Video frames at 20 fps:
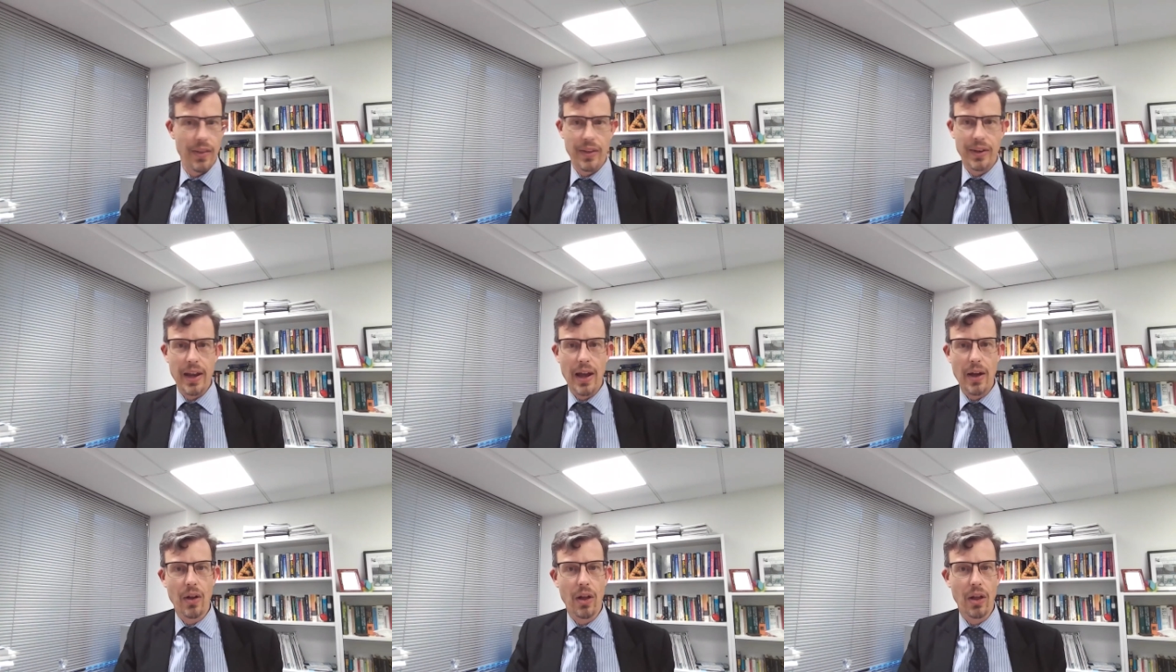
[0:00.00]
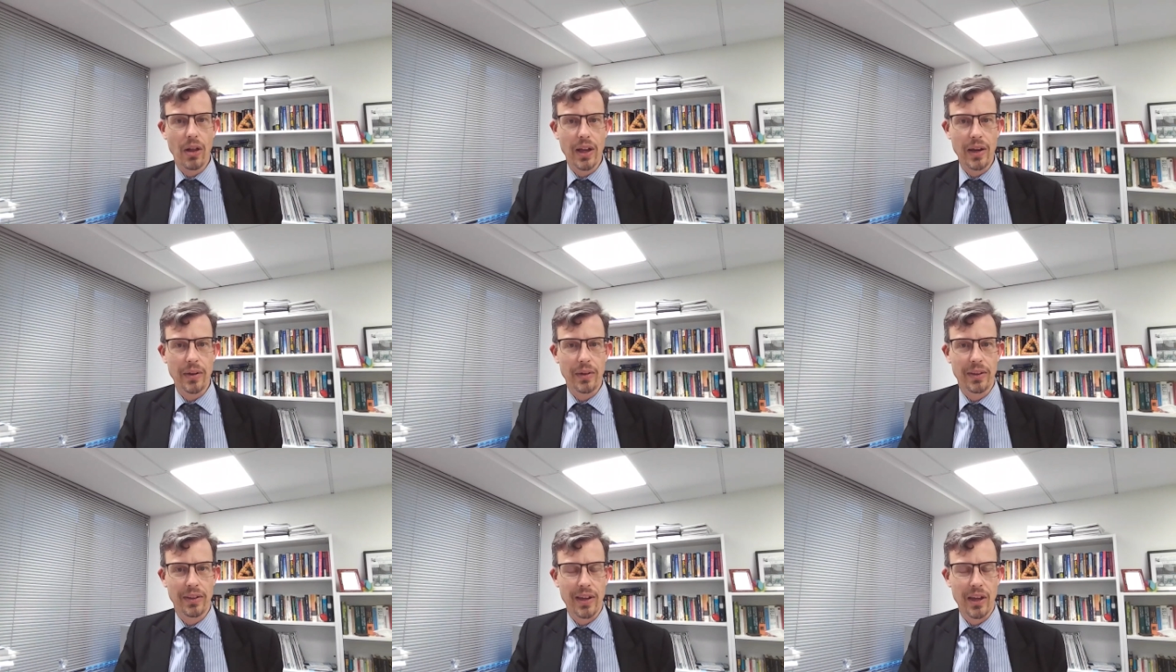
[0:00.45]
and the town hall
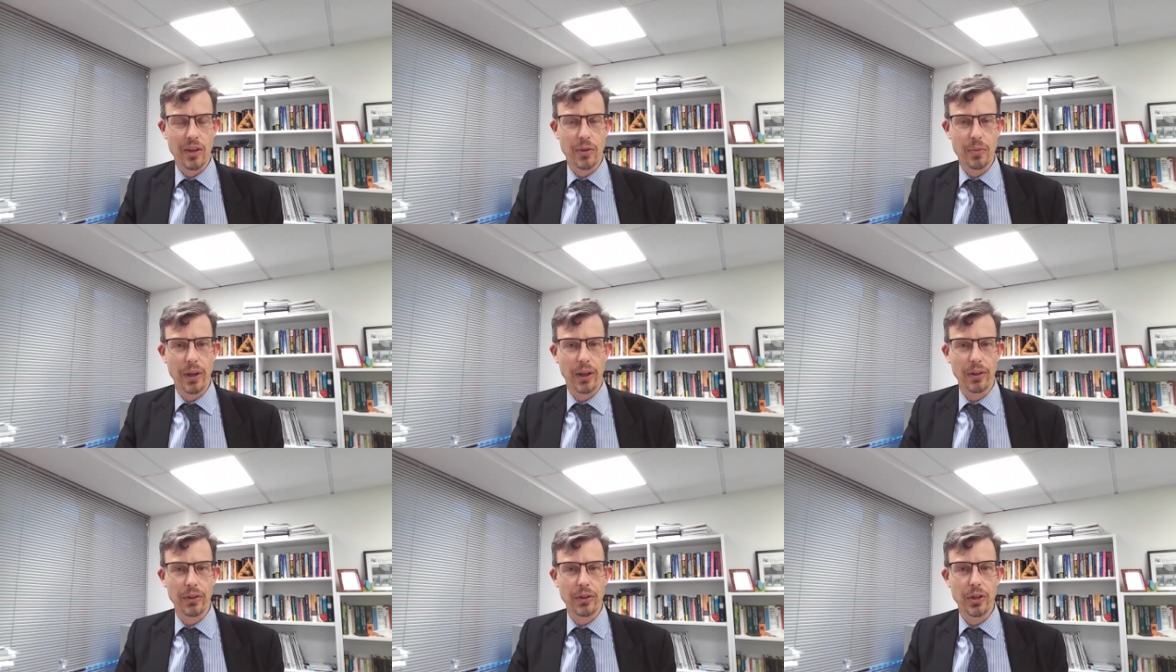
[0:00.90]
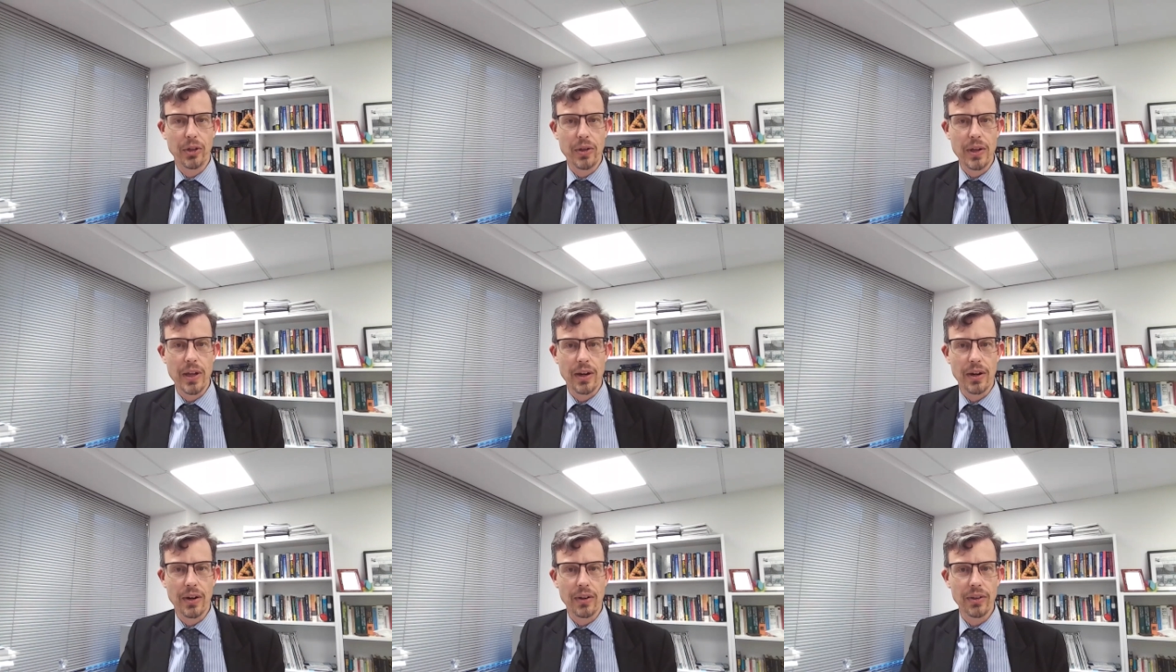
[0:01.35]
gets built in
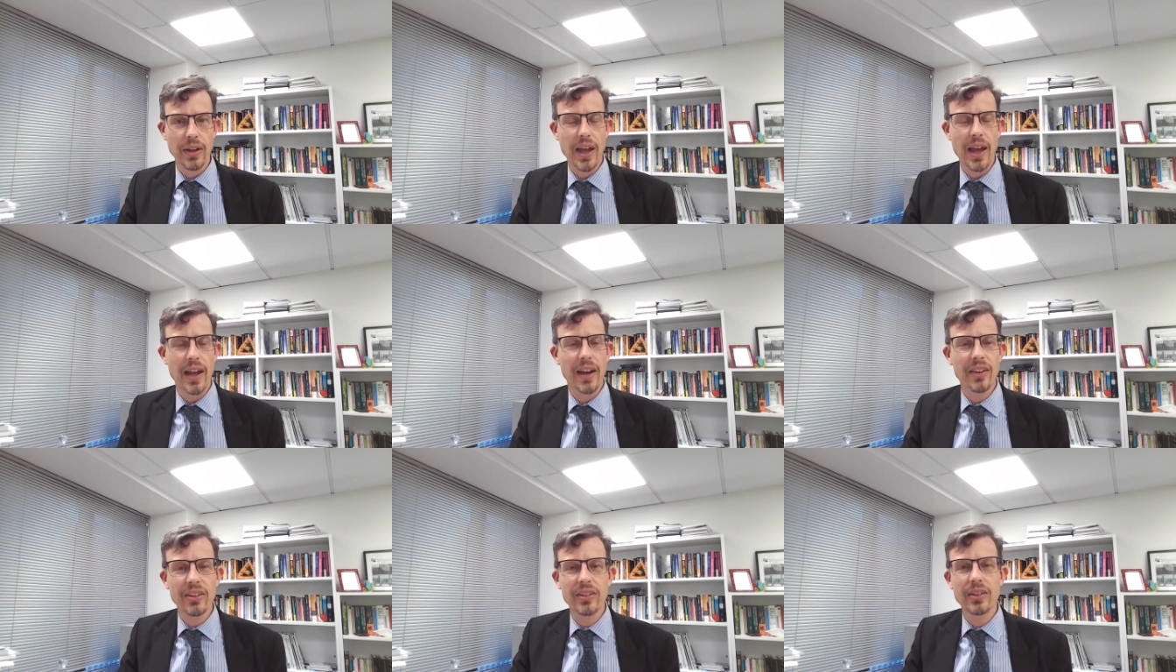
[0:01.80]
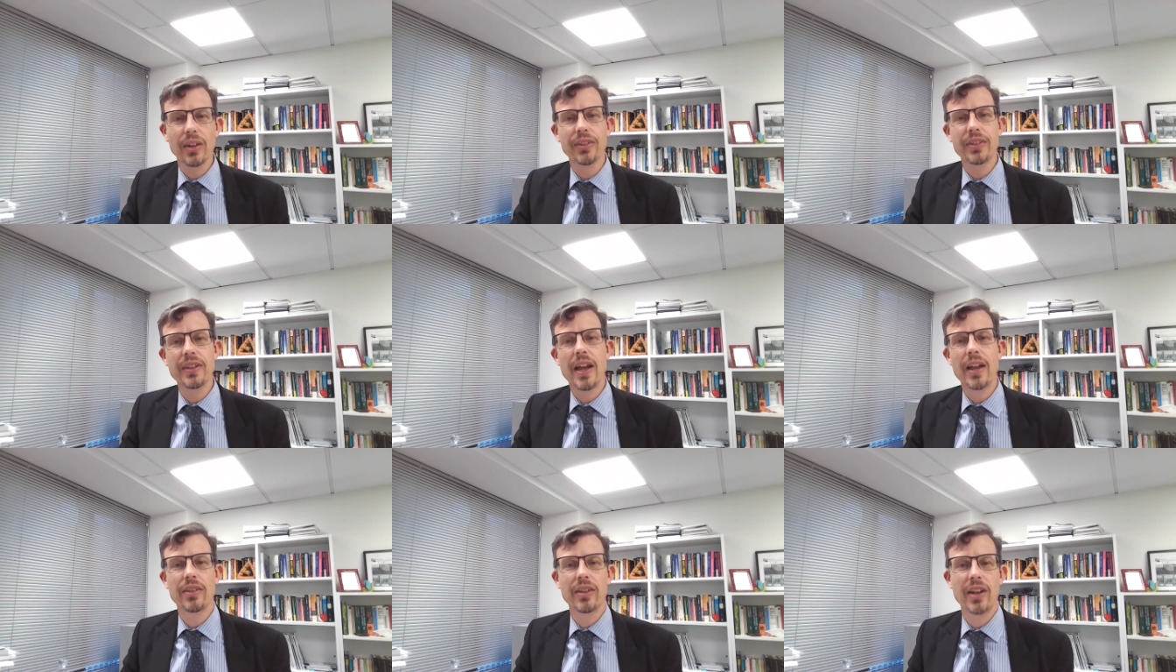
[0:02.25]
2 years and it
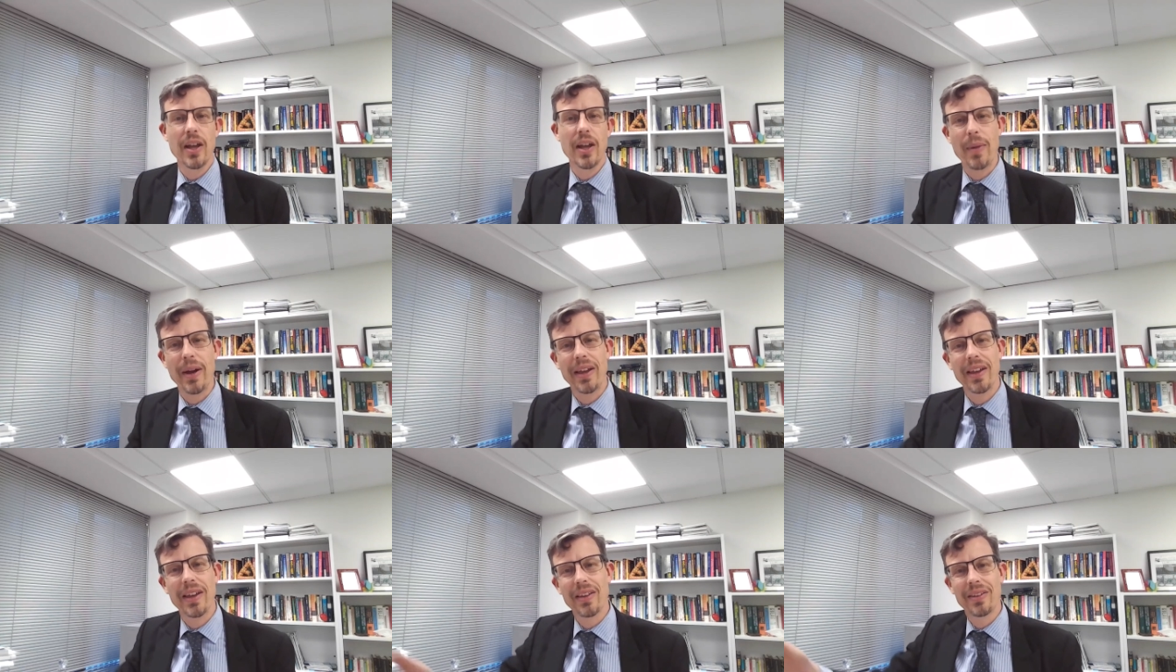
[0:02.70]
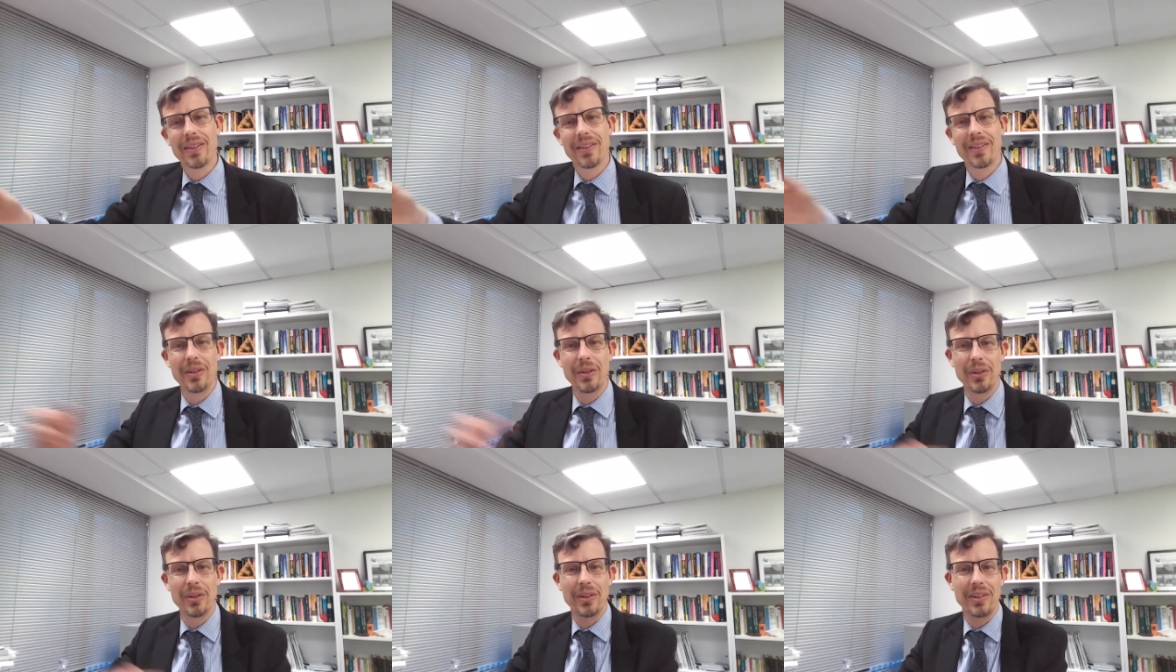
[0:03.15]
still stands today. My
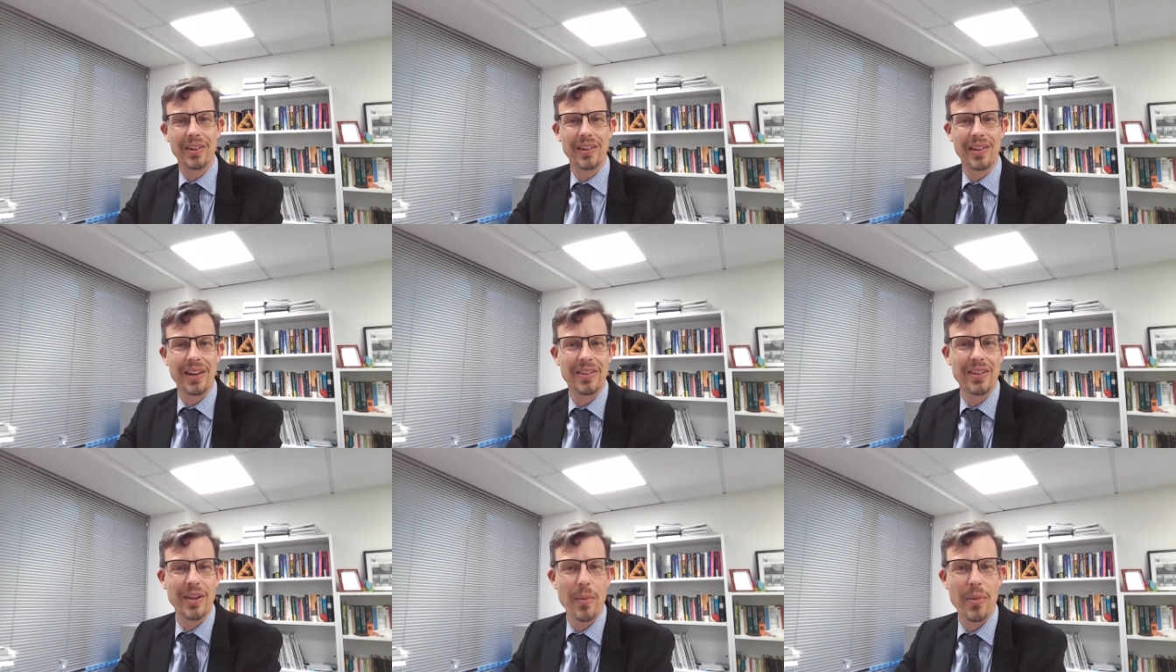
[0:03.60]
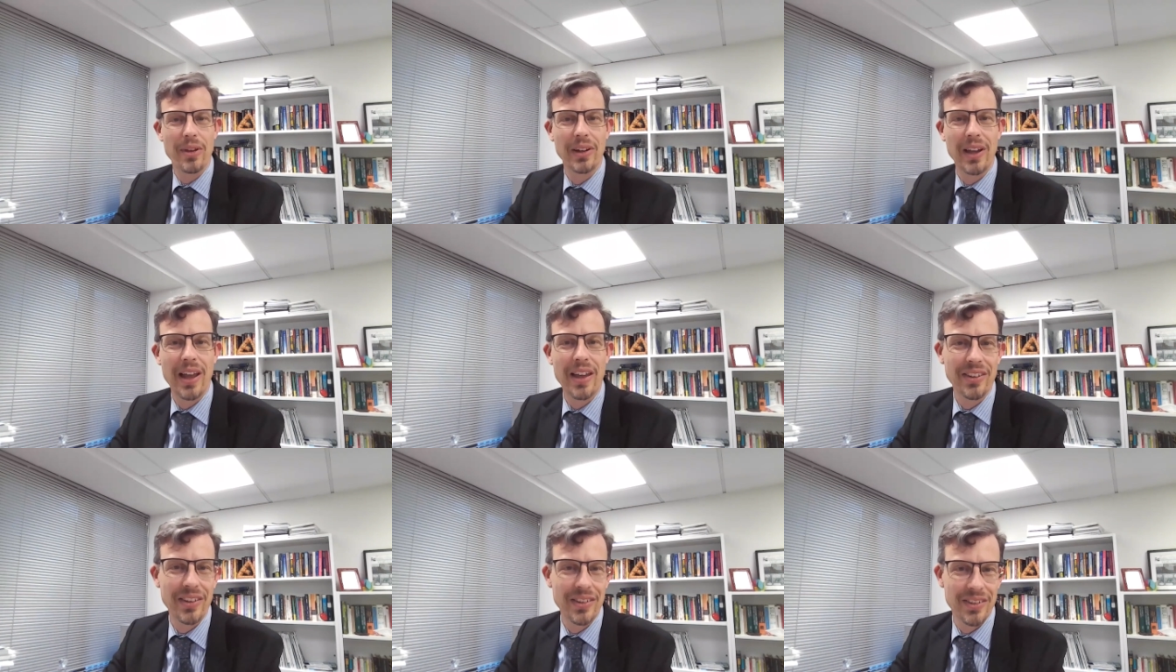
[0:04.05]
kids did some of
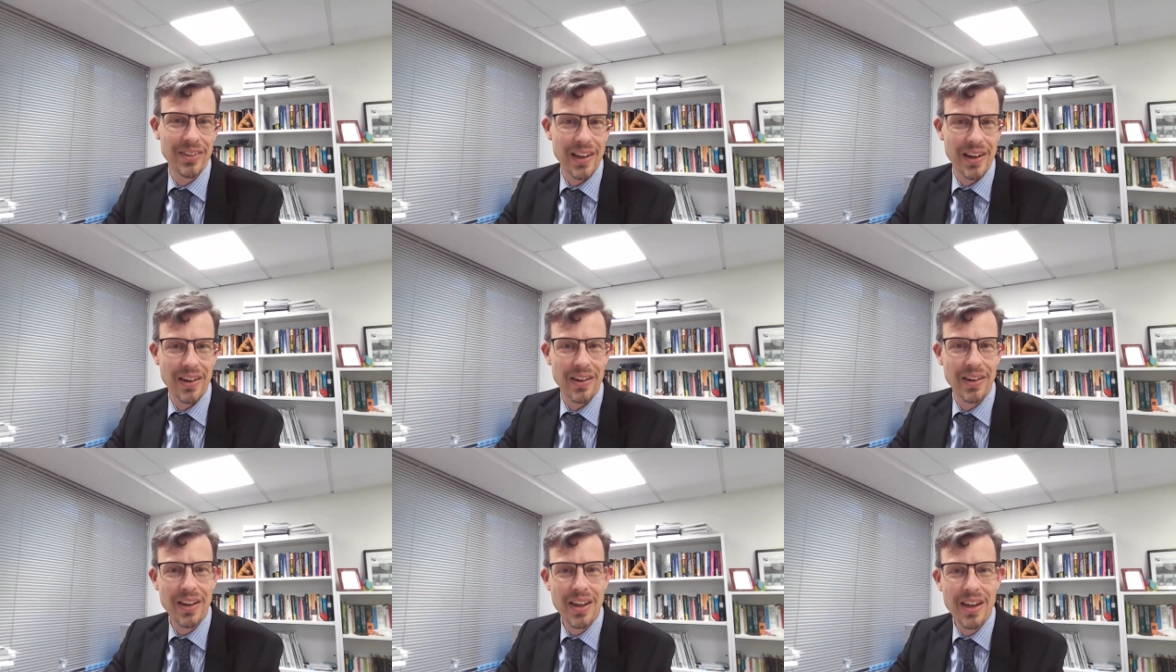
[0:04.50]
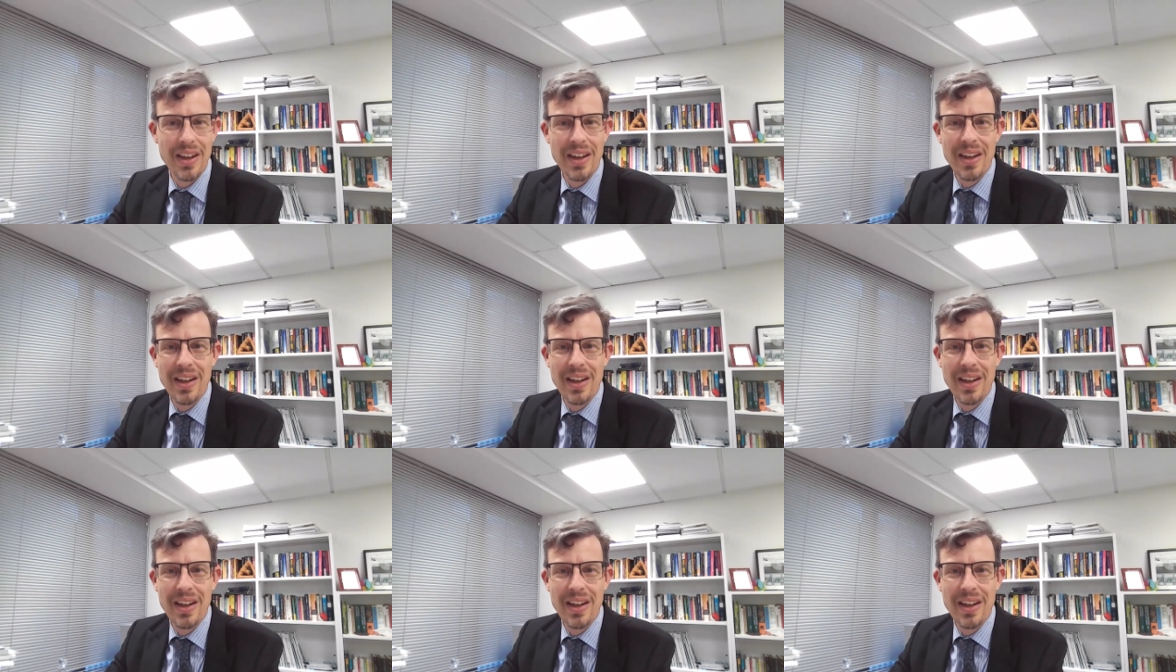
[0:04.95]
their lessons there.